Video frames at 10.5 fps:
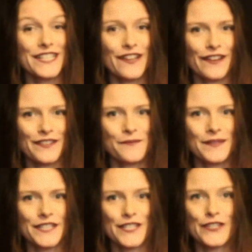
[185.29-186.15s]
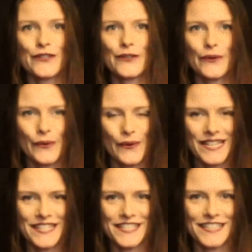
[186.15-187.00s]
turn them into
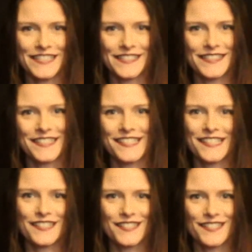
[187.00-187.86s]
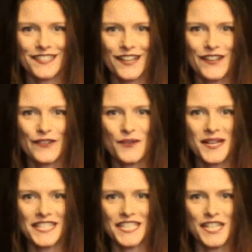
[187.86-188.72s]
questions. So,
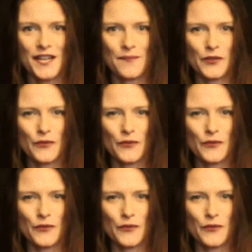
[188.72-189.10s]
question number